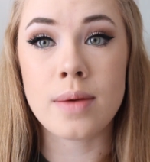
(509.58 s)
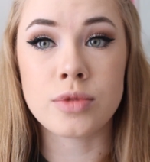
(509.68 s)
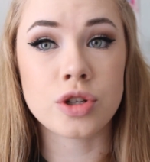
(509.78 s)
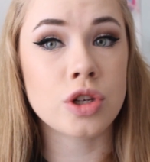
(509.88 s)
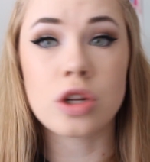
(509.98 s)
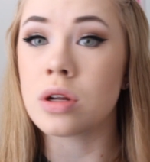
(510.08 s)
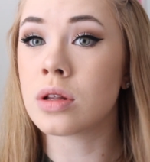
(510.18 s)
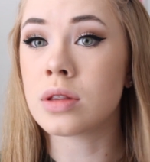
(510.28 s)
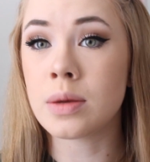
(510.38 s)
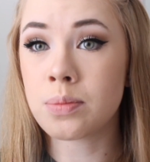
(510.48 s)
I'm just
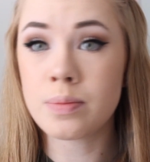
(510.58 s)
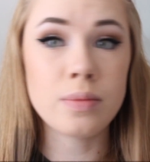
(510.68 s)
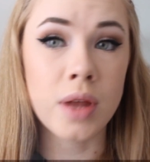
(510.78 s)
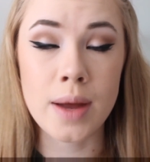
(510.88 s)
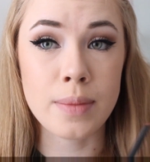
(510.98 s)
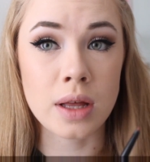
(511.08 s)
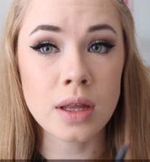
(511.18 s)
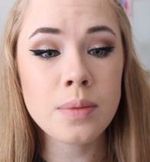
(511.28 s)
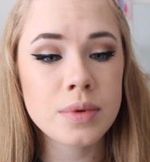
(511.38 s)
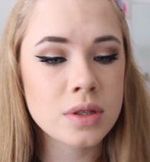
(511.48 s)
gonna lip line my
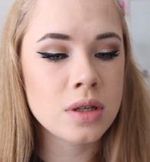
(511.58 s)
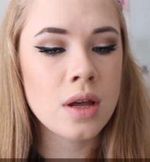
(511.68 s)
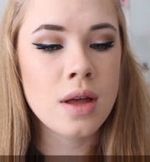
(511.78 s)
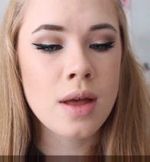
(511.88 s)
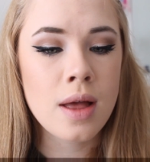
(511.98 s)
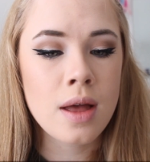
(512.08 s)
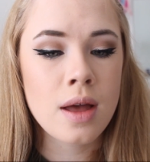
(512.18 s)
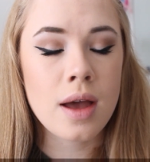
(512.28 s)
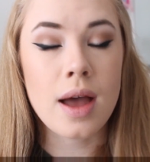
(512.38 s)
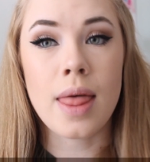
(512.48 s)
lips,
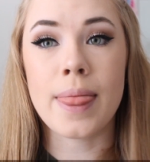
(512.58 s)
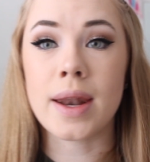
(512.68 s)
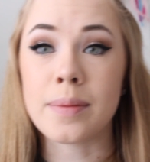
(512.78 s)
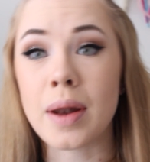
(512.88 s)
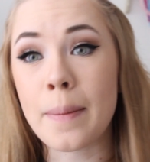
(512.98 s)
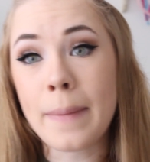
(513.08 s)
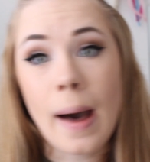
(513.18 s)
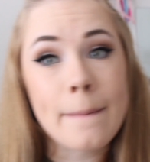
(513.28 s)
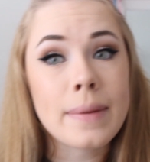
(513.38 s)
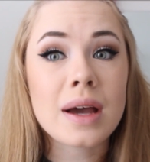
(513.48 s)
and then I'm gonna
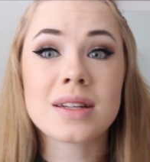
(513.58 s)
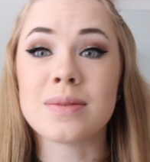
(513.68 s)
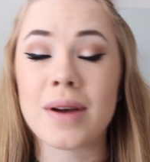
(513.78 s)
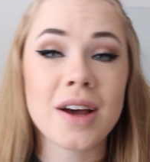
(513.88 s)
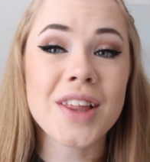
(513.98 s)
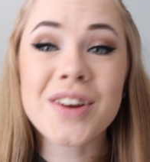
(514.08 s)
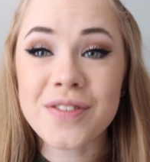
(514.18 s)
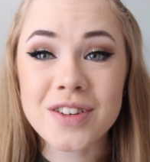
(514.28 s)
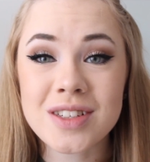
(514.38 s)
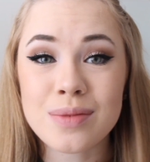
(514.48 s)
pop back to my other
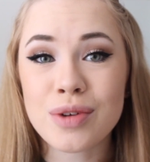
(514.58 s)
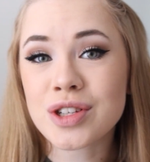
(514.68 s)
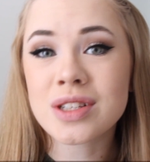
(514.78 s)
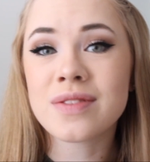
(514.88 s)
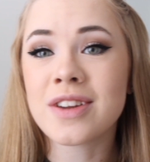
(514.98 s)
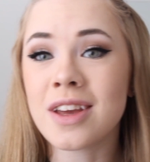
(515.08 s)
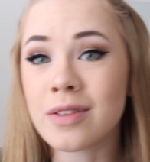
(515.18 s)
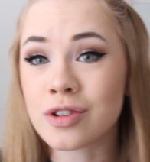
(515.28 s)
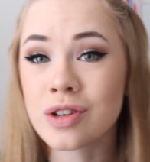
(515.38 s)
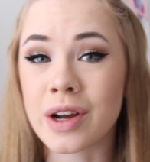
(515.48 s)
first impressions
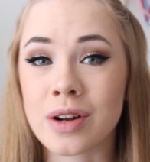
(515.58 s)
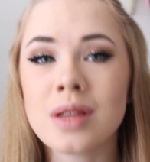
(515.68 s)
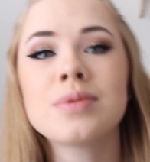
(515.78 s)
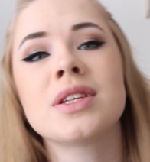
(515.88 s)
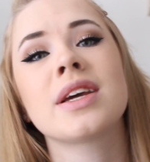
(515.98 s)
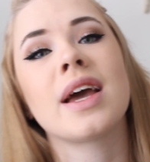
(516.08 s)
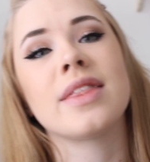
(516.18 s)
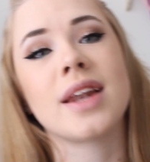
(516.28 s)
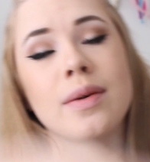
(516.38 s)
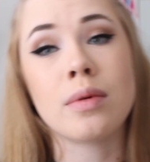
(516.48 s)
video to try on a lipstick, and
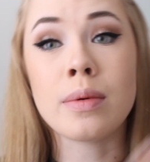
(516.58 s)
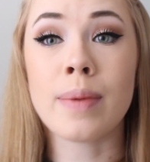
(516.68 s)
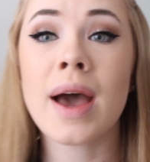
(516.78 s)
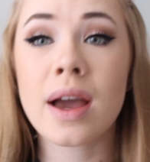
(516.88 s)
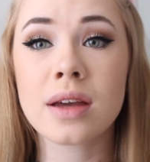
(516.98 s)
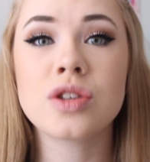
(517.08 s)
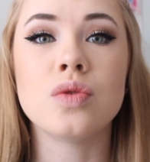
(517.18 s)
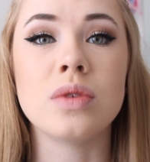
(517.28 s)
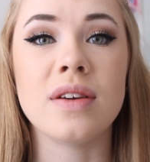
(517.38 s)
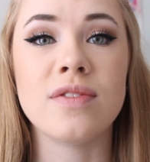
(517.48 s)
then I will be back to
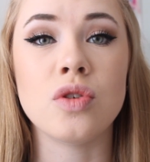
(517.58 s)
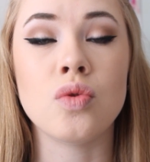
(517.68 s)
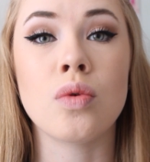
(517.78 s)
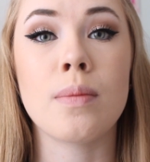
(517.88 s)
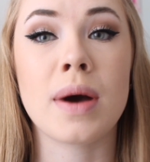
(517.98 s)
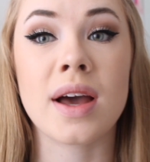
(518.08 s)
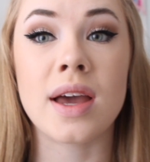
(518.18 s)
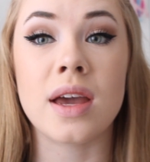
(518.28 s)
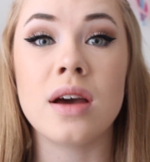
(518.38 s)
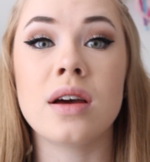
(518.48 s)
give you
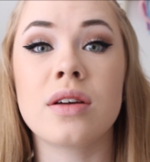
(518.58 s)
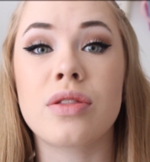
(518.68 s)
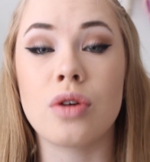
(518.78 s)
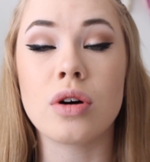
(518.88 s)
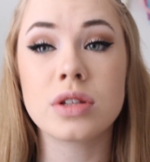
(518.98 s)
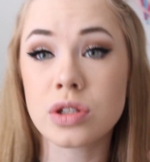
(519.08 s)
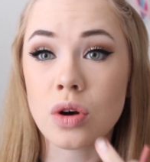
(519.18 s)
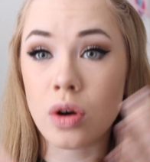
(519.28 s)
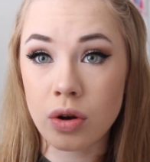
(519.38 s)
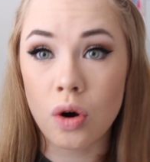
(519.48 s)
my thoughts
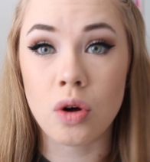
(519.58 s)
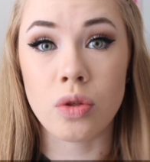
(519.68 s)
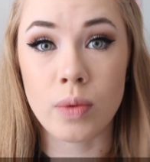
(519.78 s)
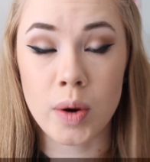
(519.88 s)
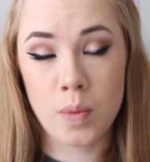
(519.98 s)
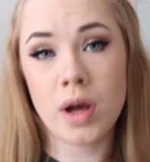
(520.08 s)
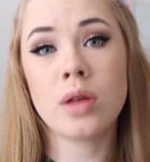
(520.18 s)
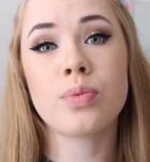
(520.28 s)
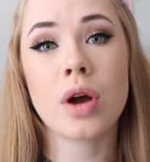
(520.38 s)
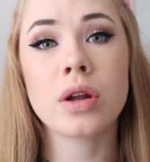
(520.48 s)
on all the Wet n
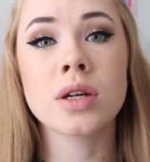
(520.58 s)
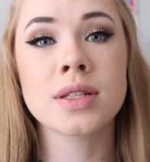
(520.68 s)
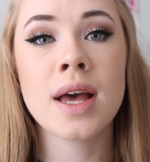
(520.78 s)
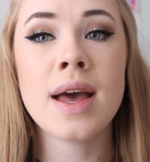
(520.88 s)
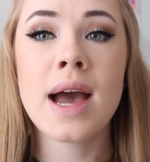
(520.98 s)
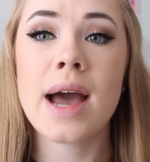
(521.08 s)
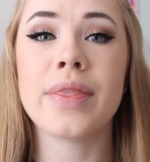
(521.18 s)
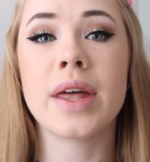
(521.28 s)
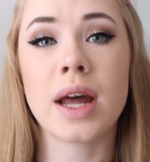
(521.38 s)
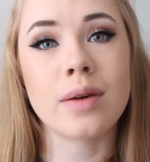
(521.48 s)
Wild products,
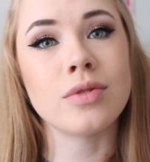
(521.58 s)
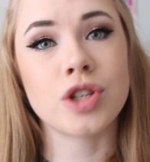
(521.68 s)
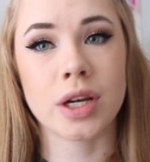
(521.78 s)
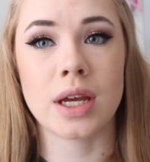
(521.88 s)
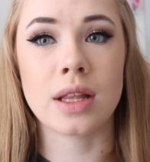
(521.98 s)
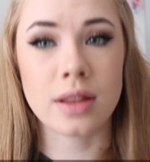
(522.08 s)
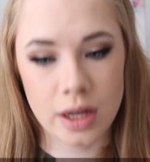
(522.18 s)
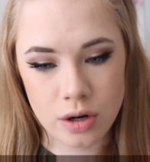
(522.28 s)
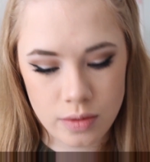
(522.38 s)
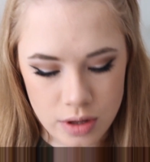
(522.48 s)
and then I will check in
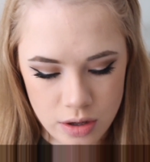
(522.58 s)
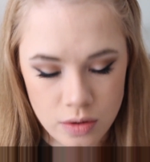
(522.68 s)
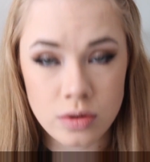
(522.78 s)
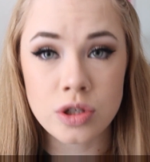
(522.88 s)
later with you.